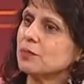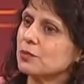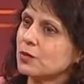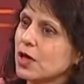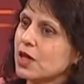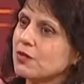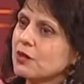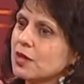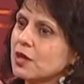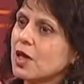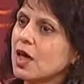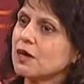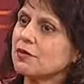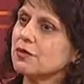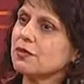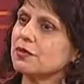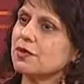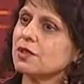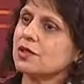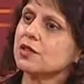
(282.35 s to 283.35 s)
private
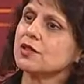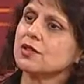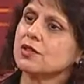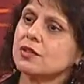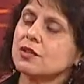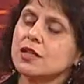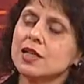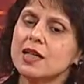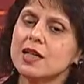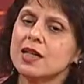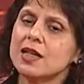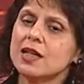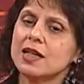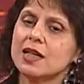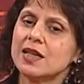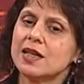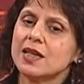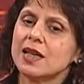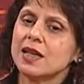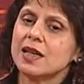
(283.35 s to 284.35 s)
life of hers,
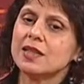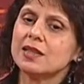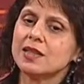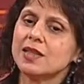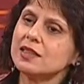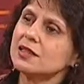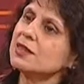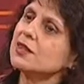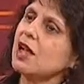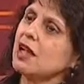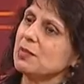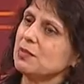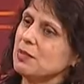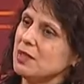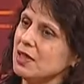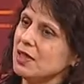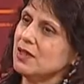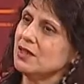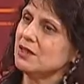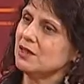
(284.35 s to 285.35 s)
and let's not
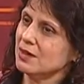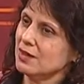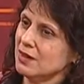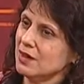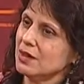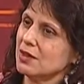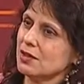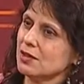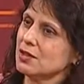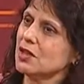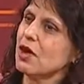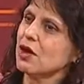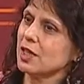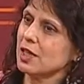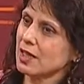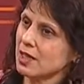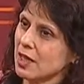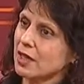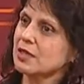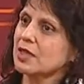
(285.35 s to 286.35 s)
be,
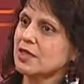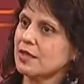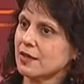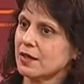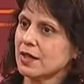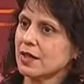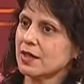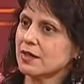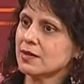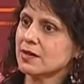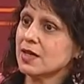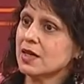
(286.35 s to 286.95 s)
talking ugly things.